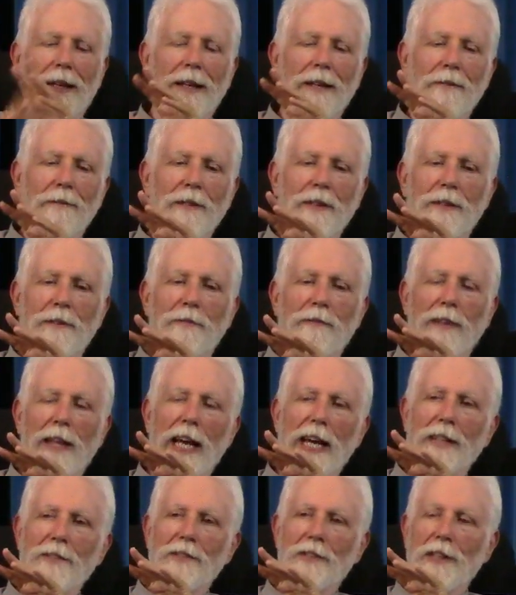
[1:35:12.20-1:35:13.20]
with
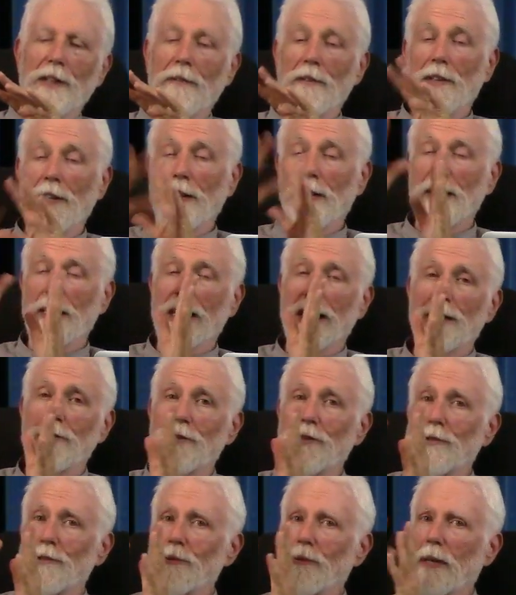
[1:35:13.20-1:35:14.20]
flats and everything. You
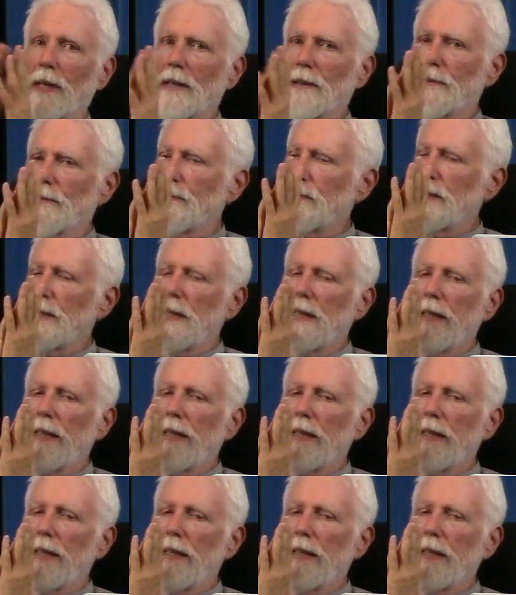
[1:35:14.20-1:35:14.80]
got your 12.